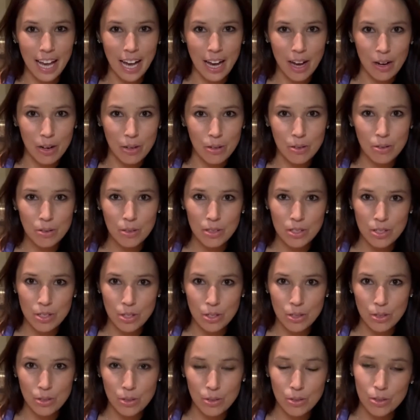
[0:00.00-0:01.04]

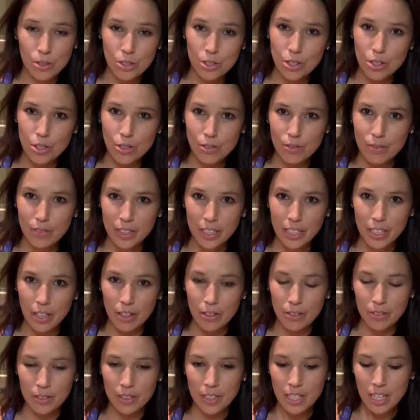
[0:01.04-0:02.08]
how-to shoe video.
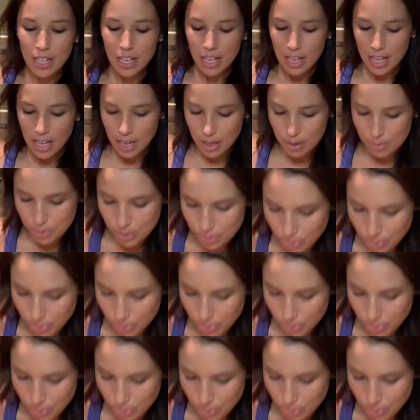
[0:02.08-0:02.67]
So